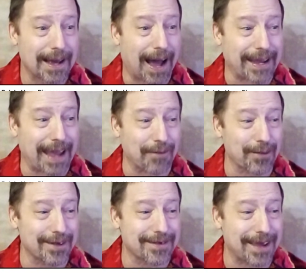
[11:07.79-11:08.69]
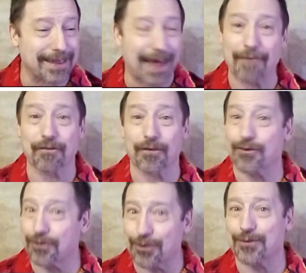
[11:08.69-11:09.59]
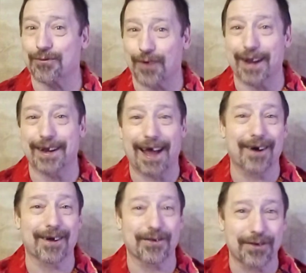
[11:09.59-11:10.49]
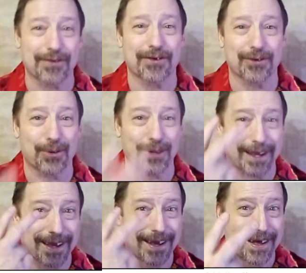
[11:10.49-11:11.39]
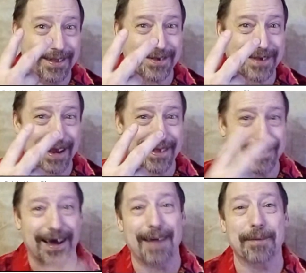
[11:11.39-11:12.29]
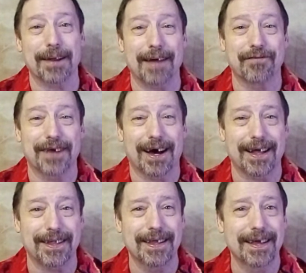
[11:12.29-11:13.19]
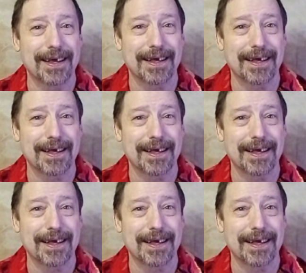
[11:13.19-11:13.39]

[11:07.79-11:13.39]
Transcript: I can't really say that for certain right now because this is only the second time that I've done